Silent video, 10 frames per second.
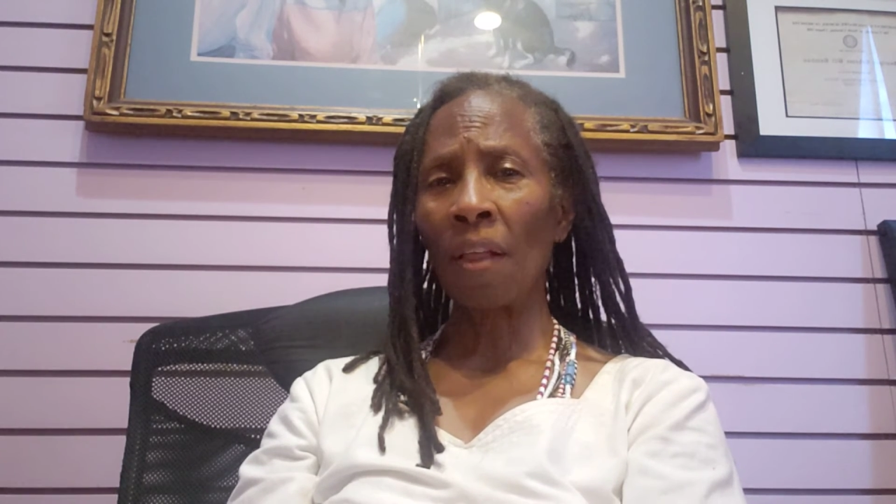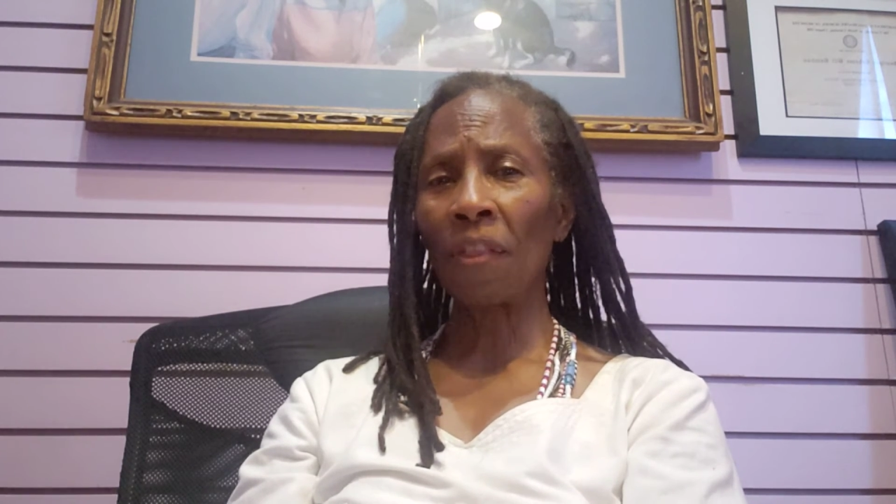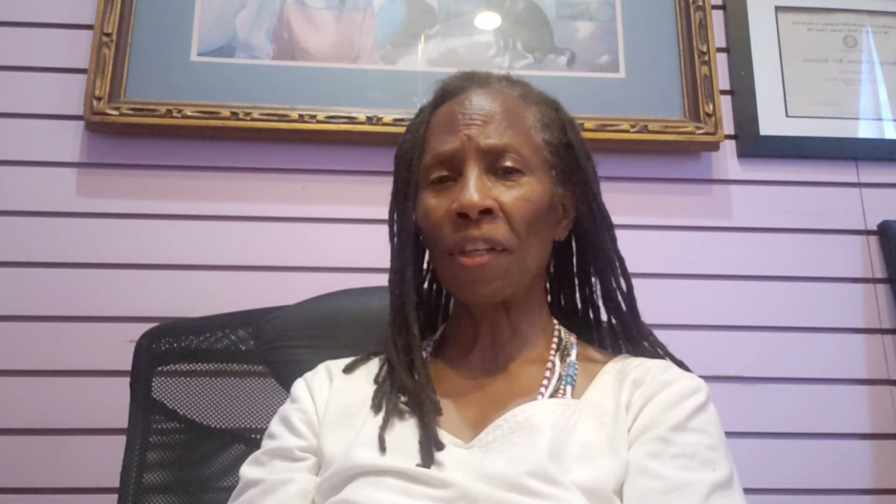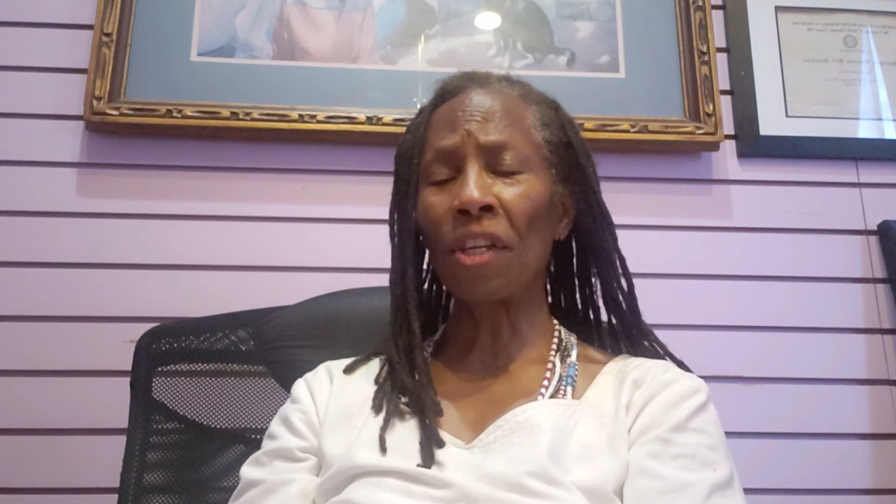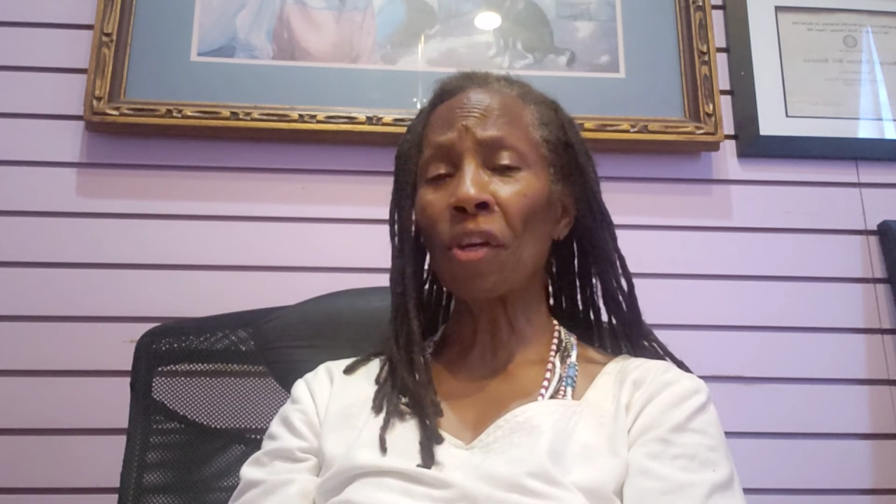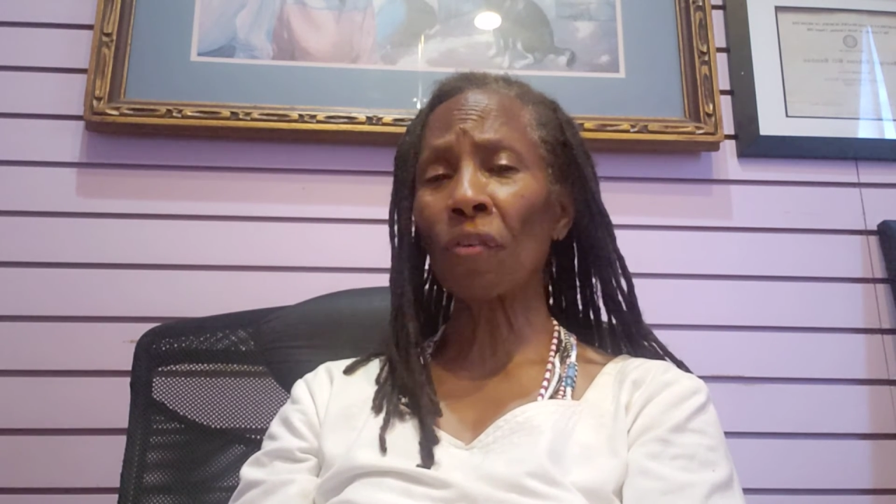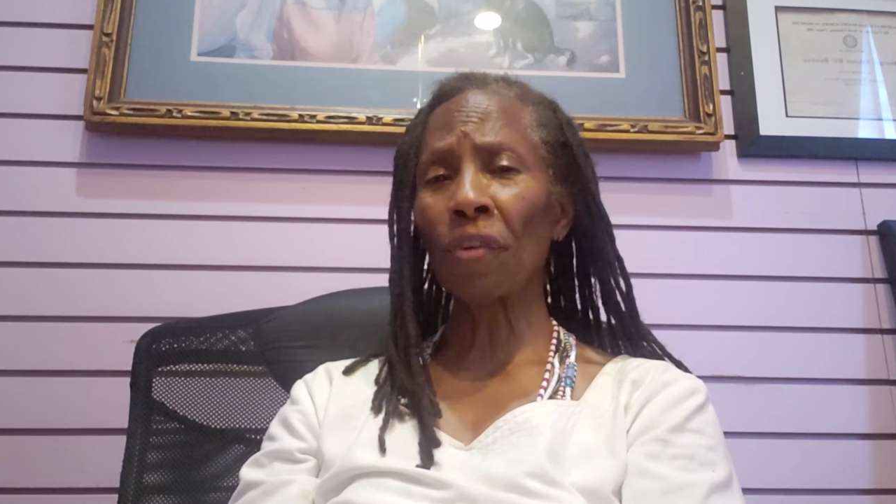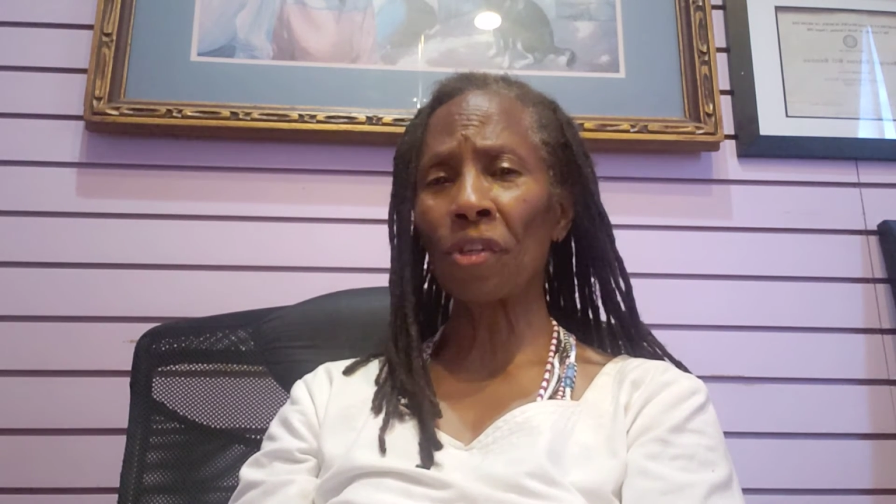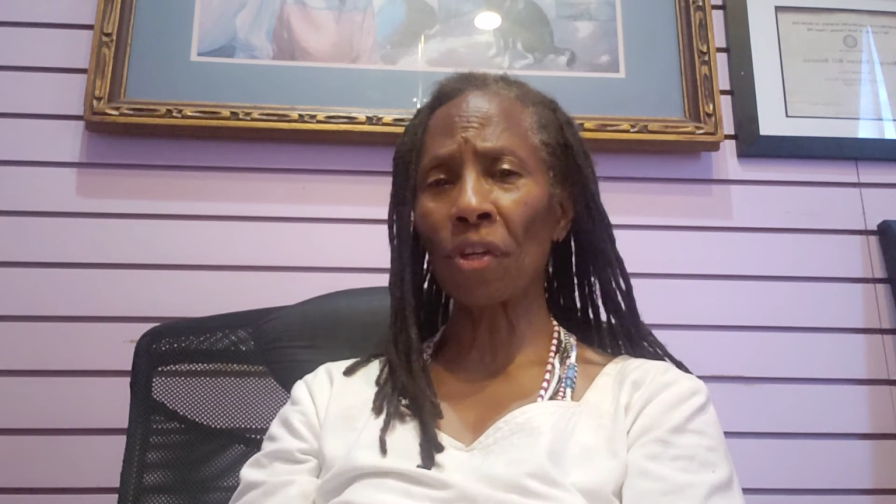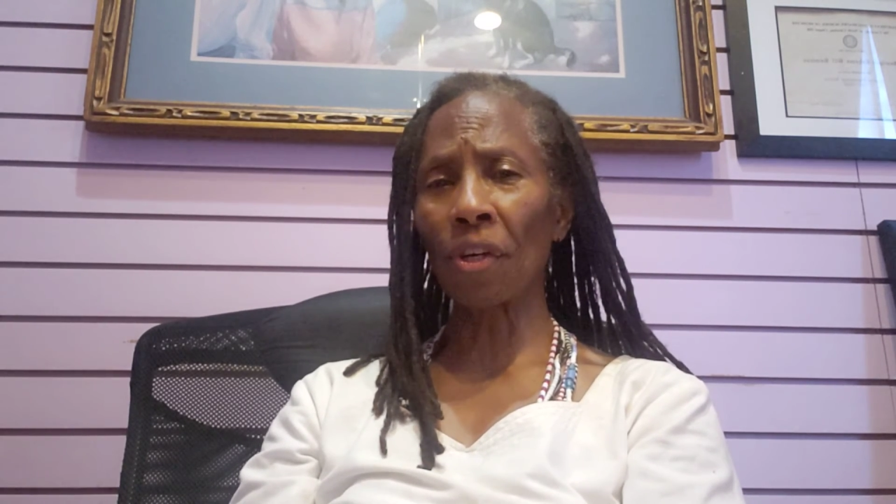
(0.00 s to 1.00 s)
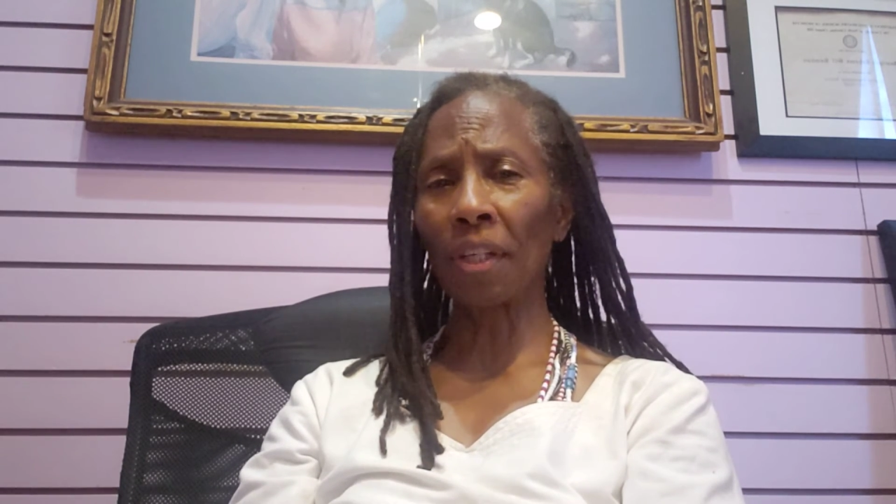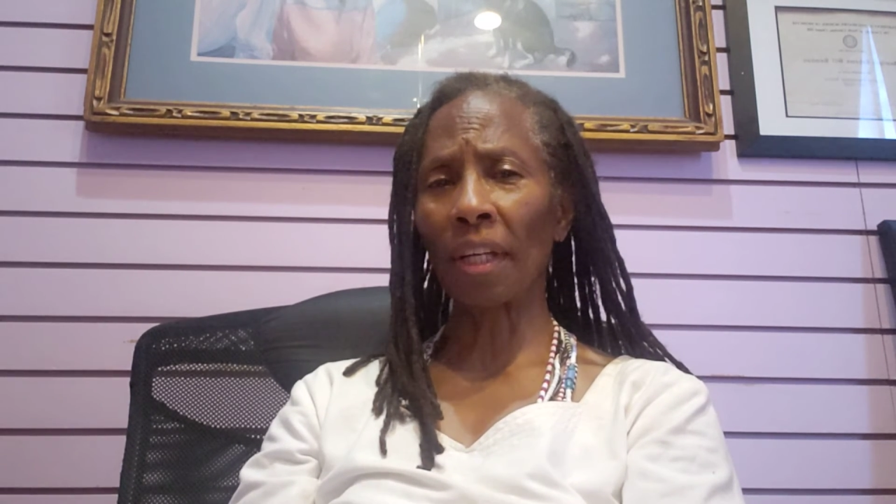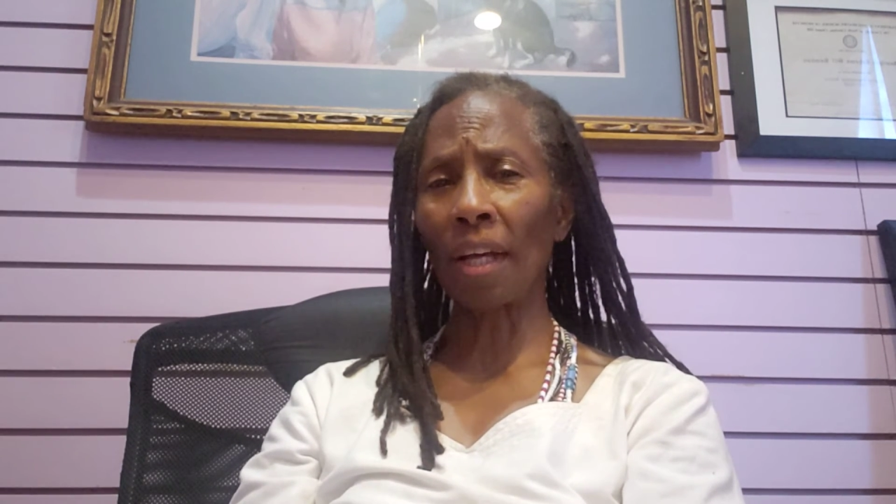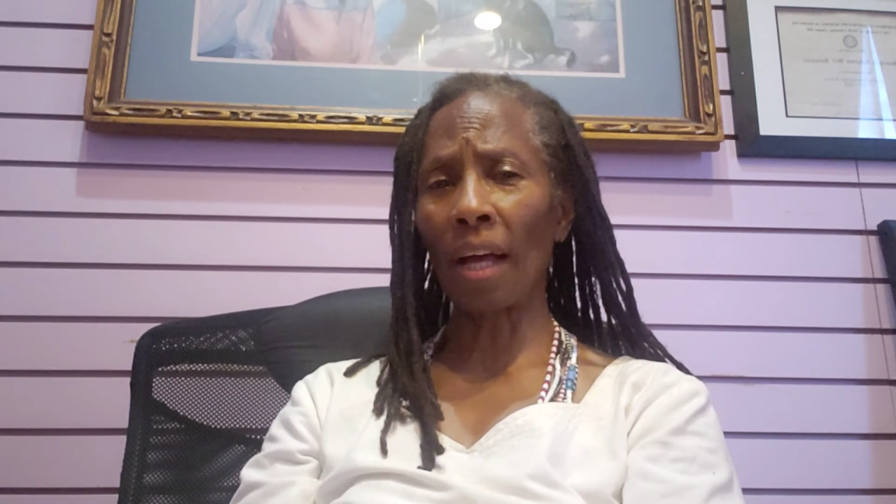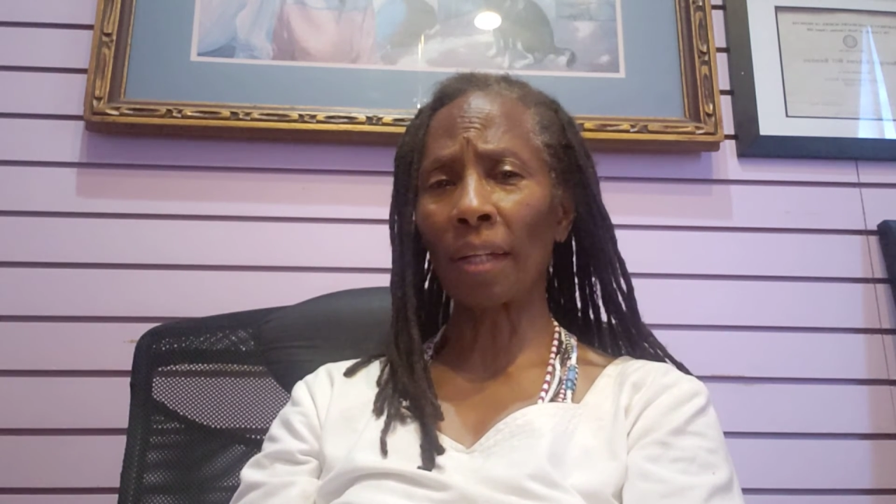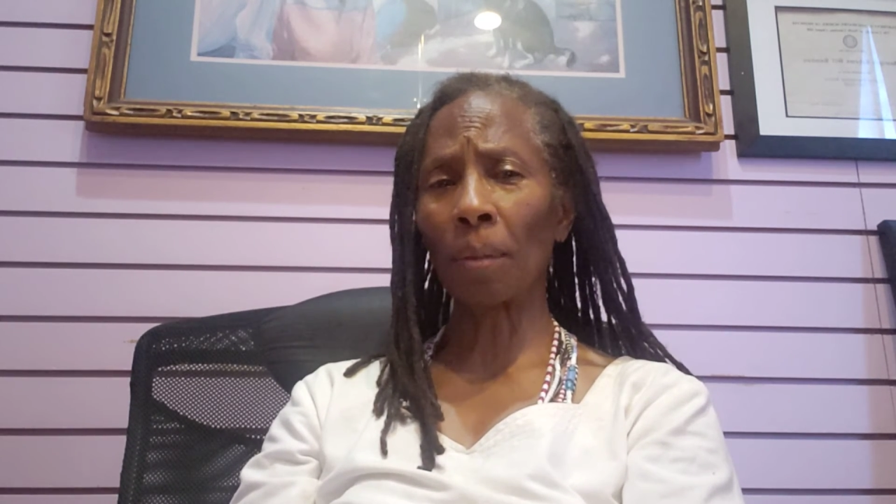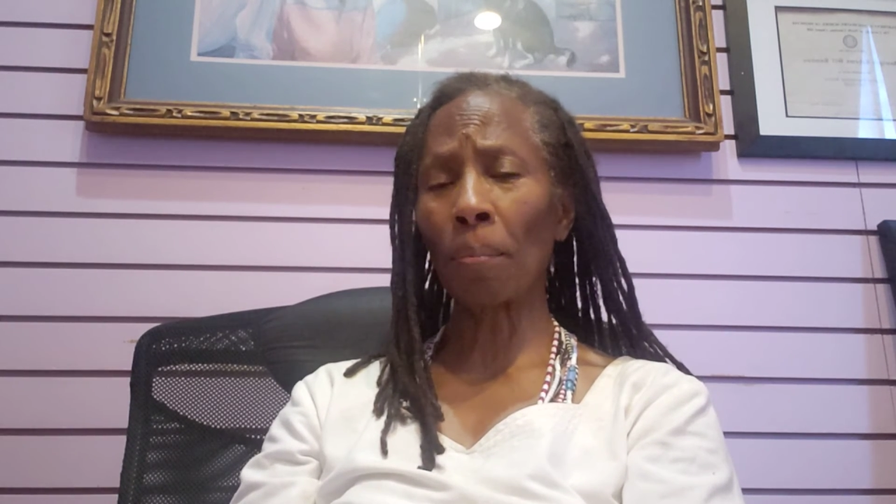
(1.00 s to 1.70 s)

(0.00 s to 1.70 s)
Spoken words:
the year of return in Ghana